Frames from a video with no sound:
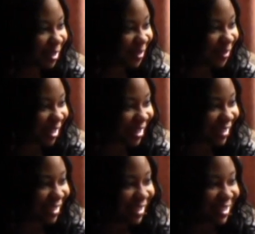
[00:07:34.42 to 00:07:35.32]

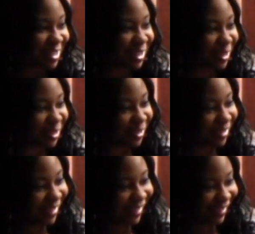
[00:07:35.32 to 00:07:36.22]
I'm about to go to the
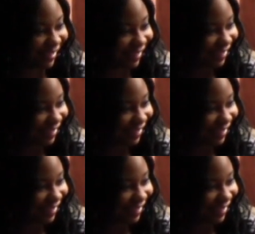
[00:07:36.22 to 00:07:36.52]
studio.